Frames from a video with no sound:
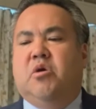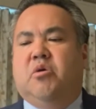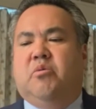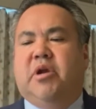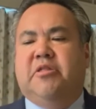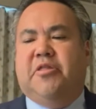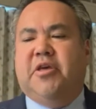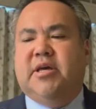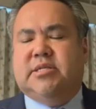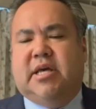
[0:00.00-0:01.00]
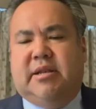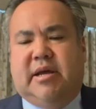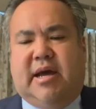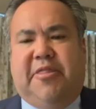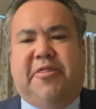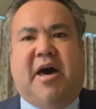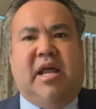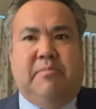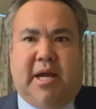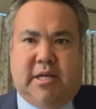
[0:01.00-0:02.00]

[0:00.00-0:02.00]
One of the things that I thought I might